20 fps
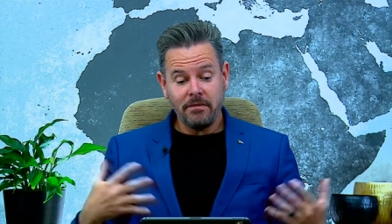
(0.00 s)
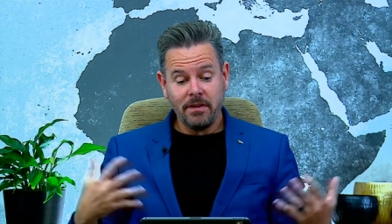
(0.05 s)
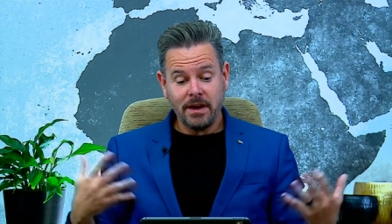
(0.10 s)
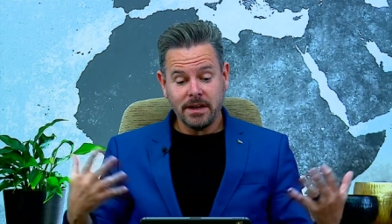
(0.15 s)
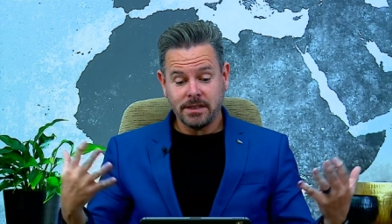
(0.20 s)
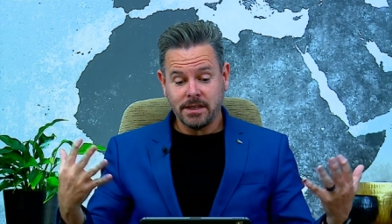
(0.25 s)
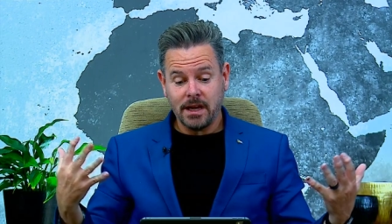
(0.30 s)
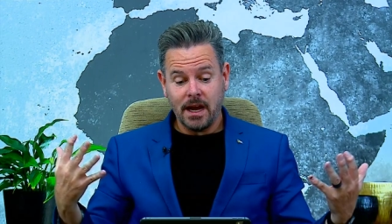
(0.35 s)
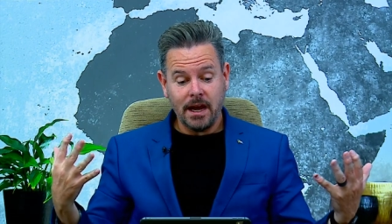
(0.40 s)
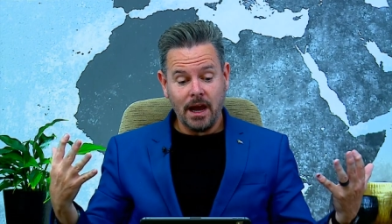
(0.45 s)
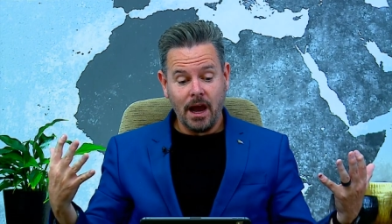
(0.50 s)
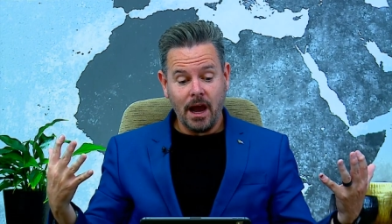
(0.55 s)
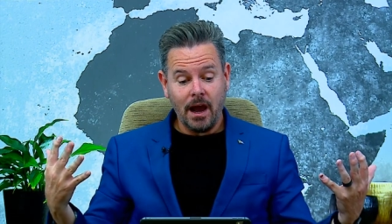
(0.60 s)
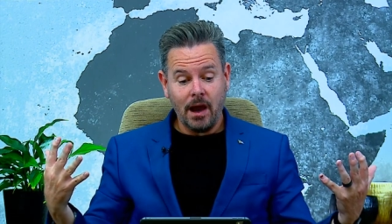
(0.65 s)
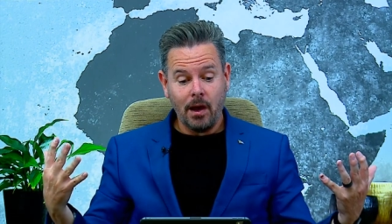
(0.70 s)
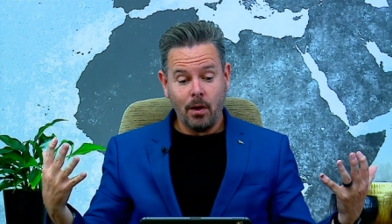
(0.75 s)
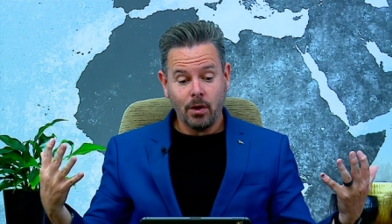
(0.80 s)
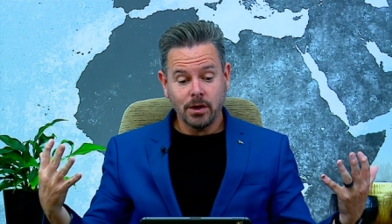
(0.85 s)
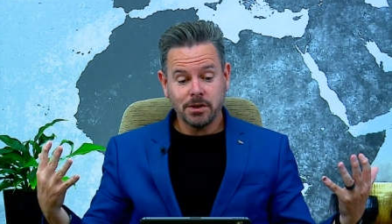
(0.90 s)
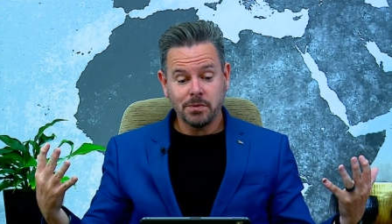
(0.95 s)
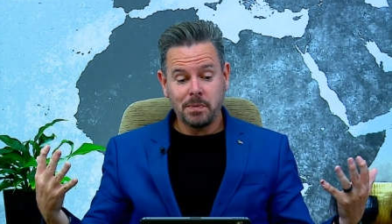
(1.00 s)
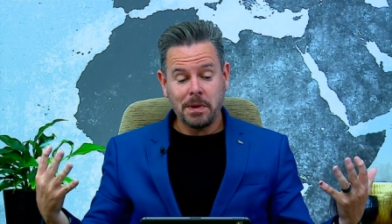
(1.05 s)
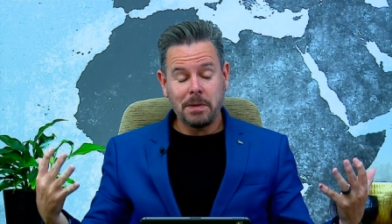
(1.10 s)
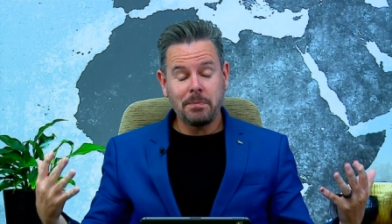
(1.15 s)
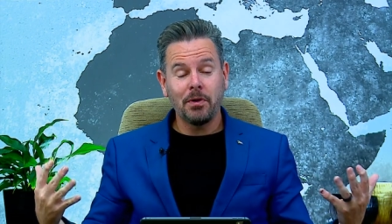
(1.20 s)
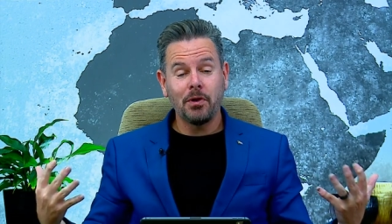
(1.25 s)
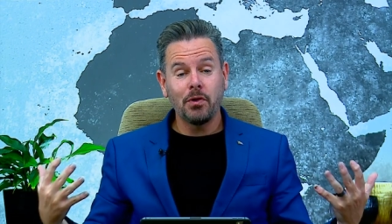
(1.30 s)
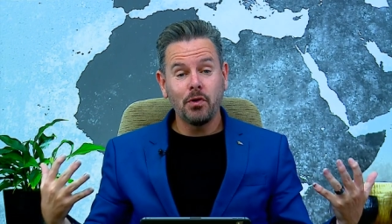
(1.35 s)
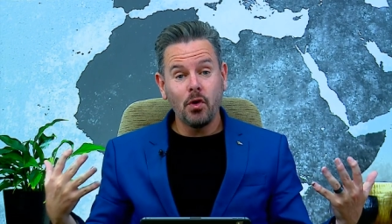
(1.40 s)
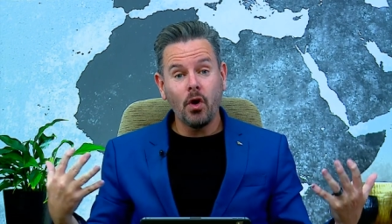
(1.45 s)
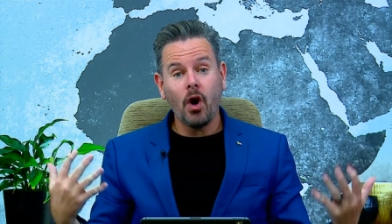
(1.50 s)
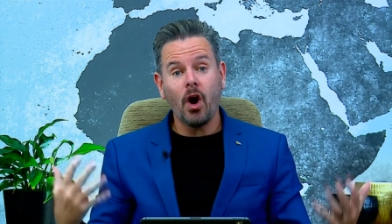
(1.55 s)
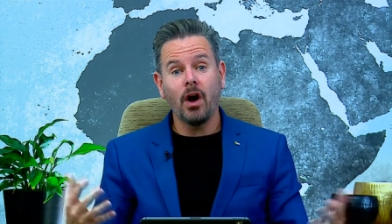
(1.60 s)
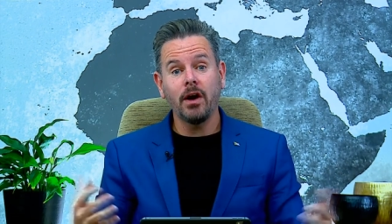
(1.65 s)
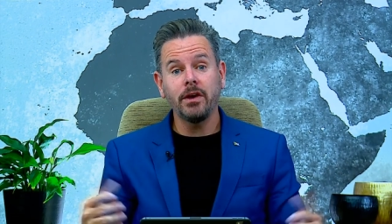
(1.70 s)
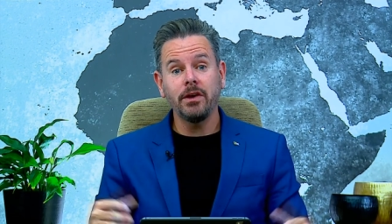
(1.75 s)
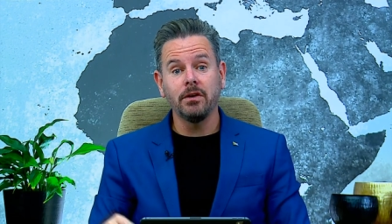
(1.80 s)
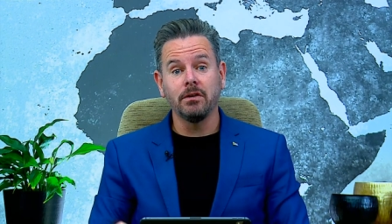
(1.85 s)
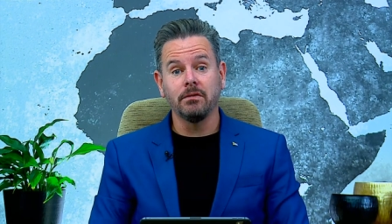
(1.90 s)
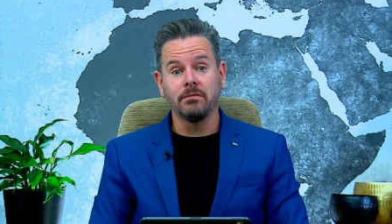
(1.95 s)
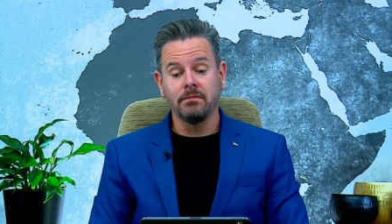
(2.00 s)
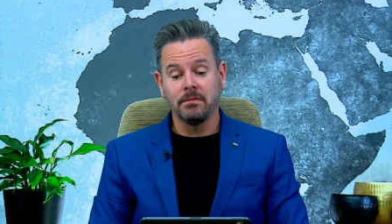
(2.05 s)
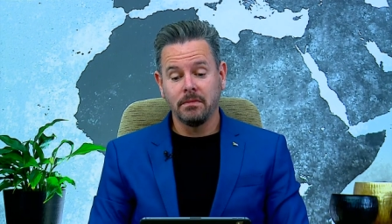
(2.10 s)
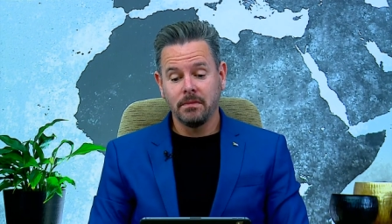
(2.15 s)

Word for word: of us, I, I ask people, Who are you?